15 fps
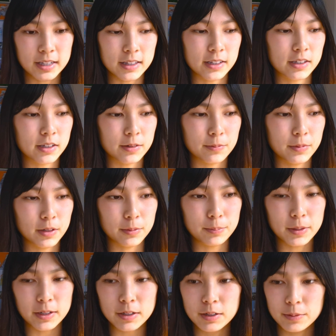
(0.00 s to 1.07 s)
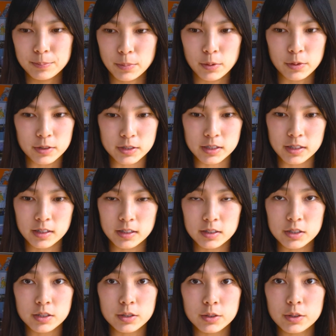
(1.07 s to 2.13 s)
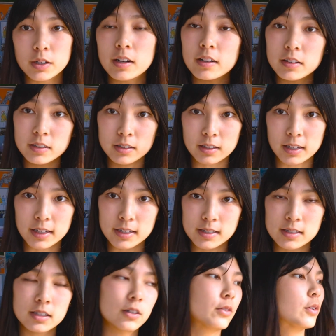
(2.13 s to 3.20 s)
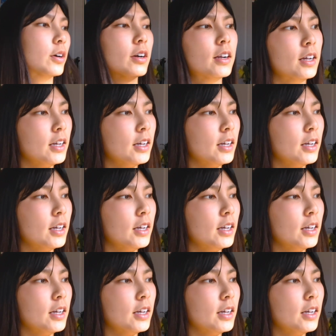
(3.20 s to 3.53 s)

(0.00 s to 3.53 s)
like a big portion, to your other clays or